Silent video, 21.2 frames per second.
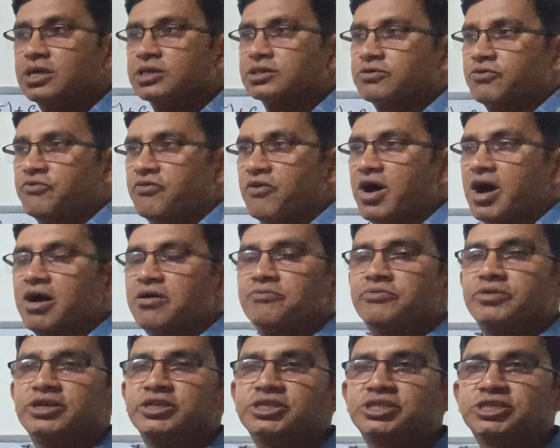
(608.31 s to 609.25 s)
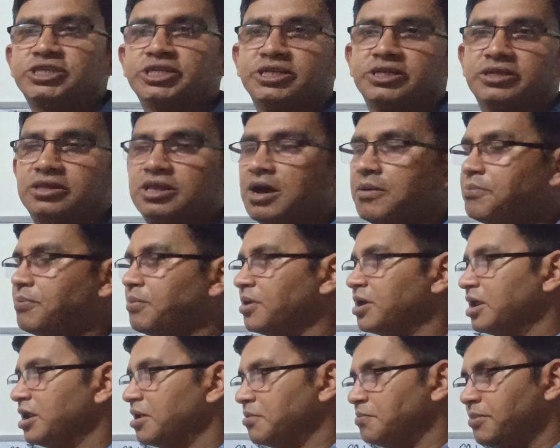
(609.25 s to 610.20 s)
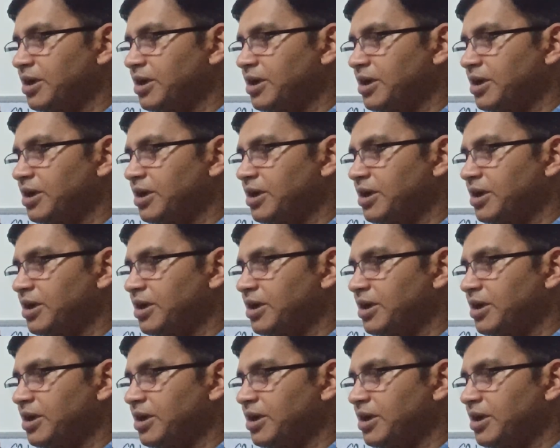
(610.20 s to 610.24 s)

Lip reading: So firm is the